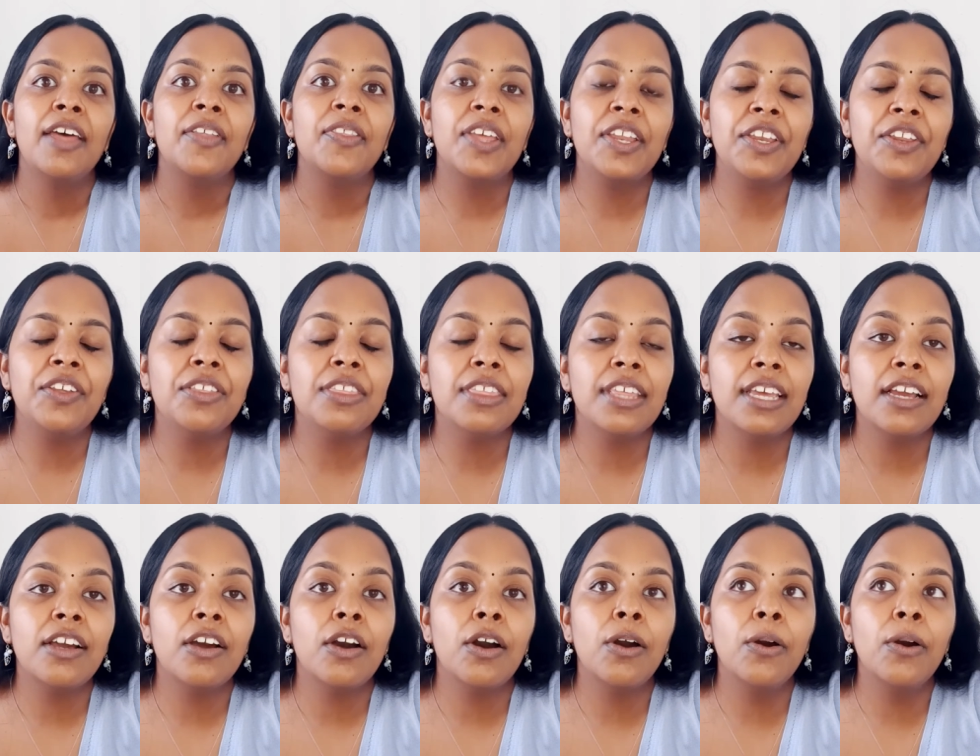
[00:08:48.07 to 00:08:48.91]
Then you
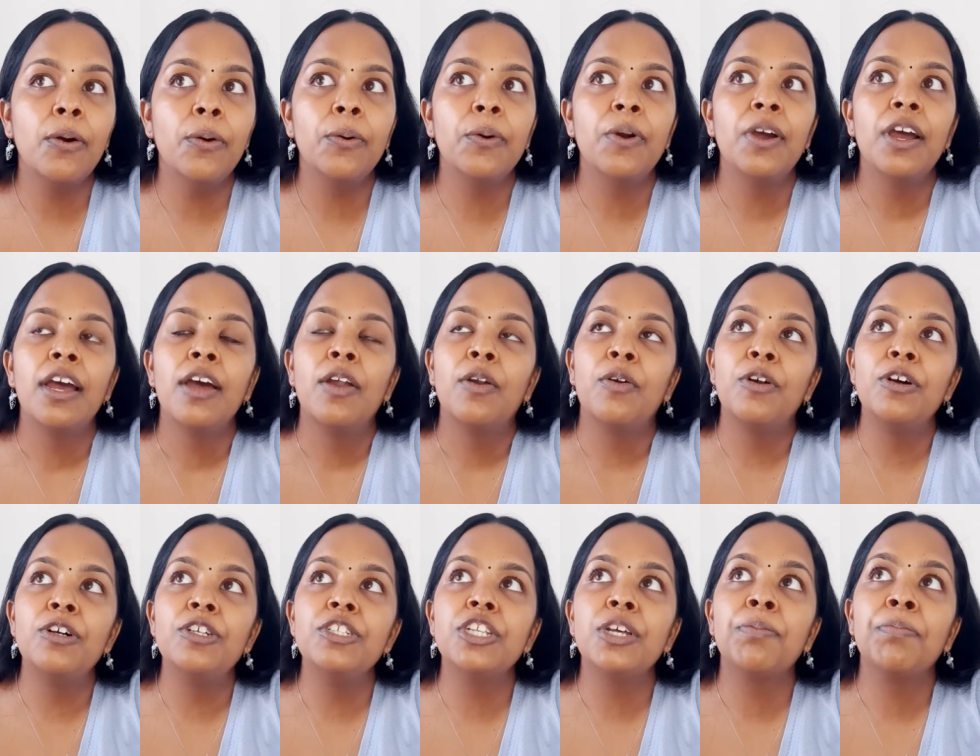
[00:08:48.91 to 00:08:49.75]
think, oh,
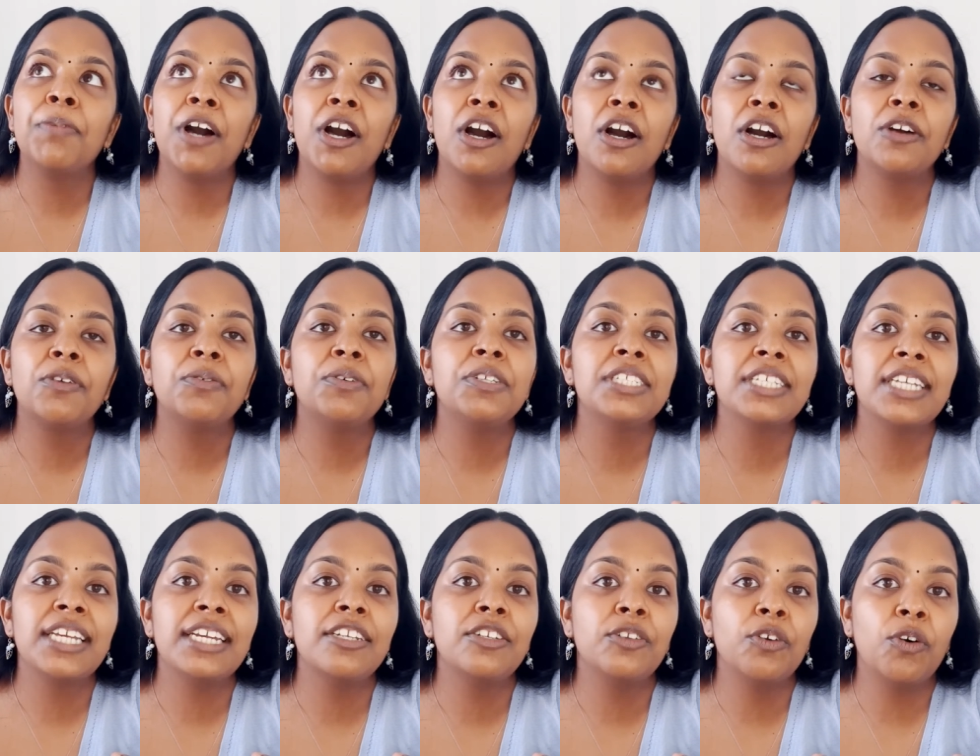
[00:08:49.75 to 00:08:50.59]
Rosa Park was
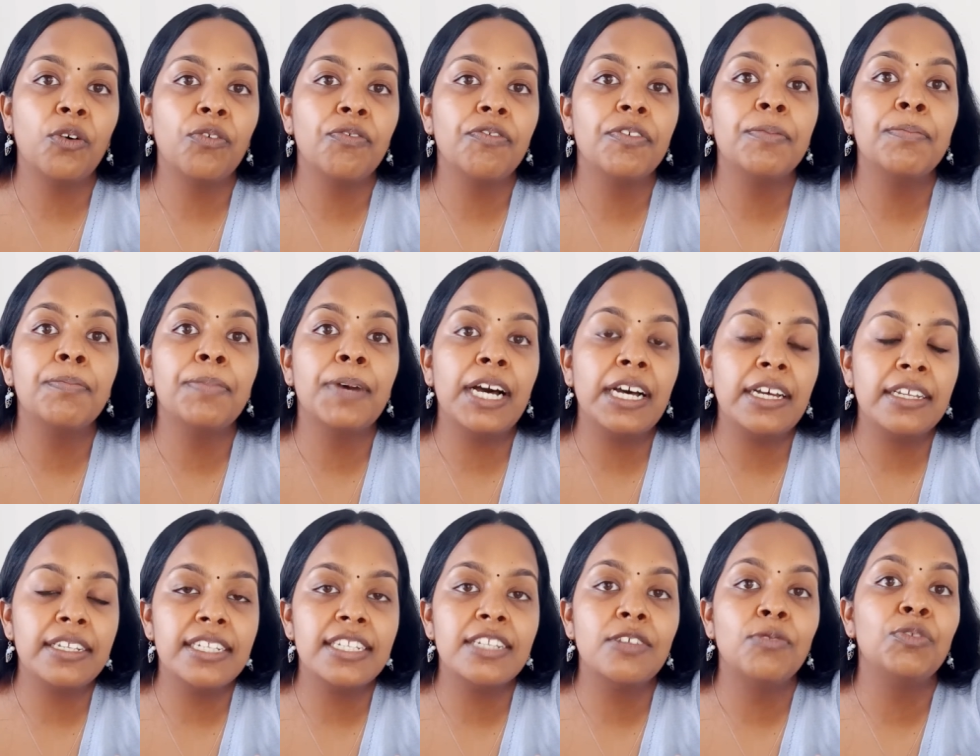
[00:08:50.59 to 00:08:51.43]
kicked off a
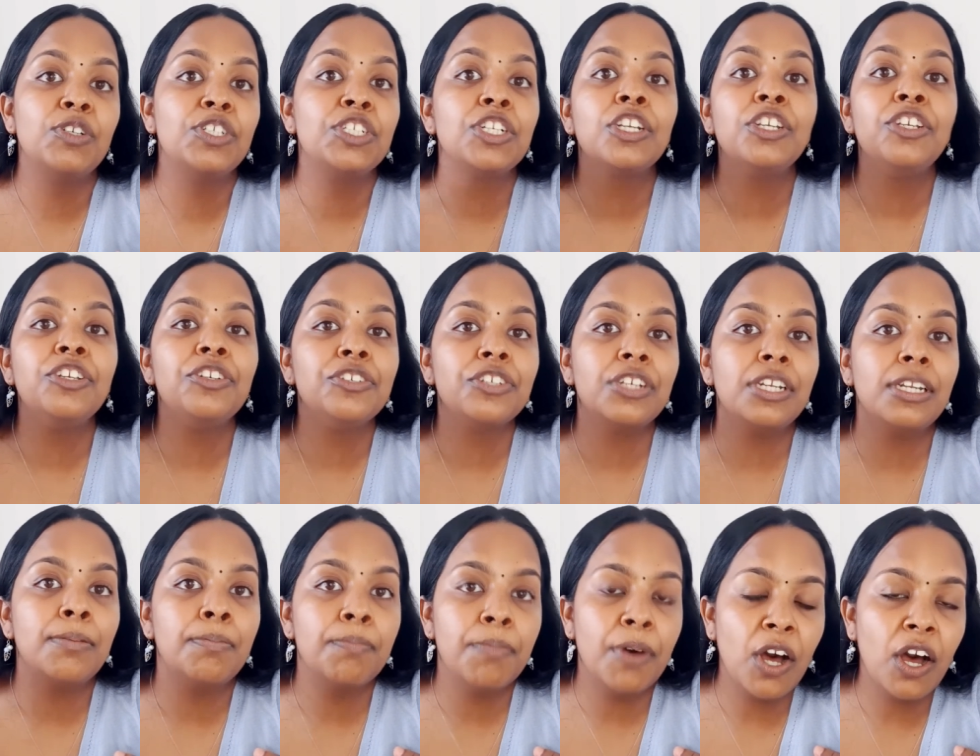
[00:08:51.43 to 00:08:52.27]
bus, which
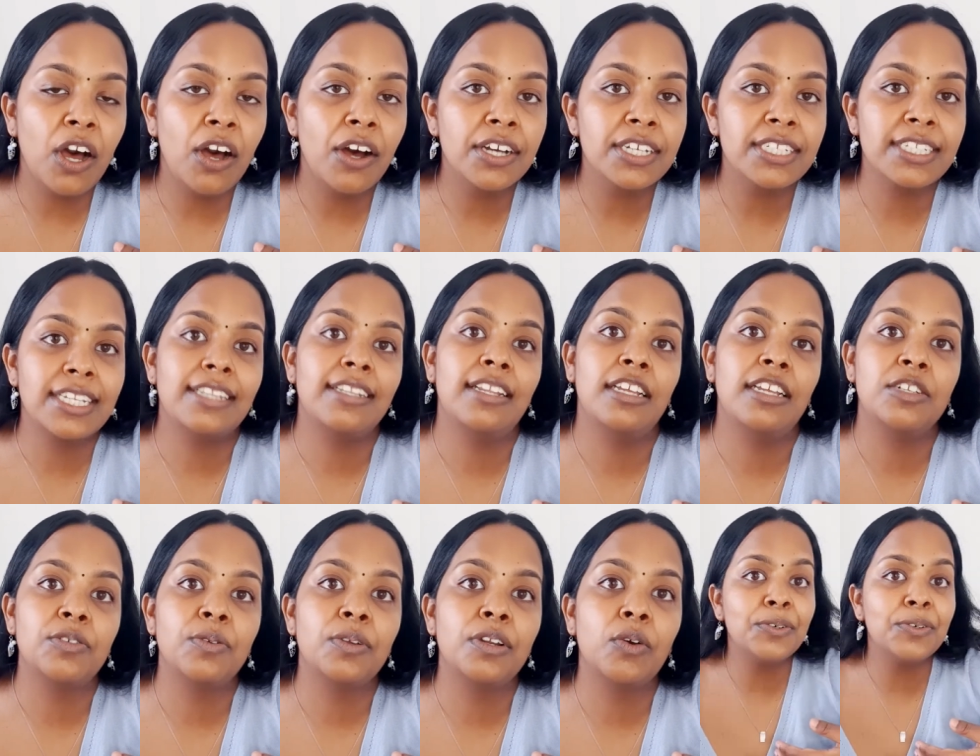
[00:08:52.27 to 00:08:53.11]
usually parks, and
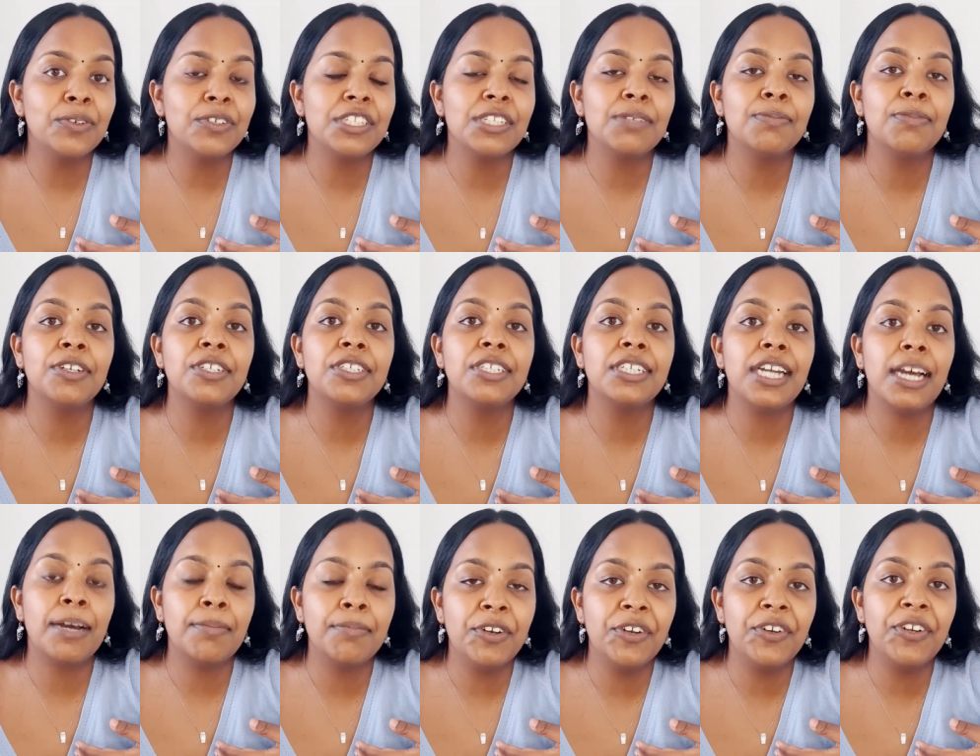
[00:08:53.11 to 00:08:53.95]
that's what caused the
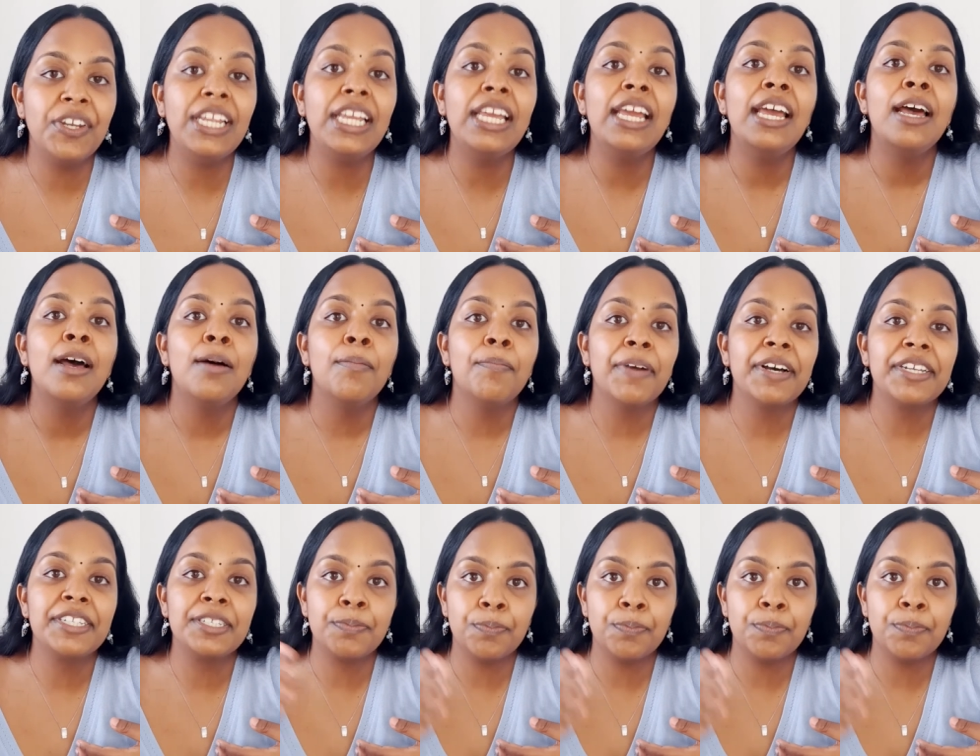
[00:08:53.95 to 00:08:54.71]
Montgomery bus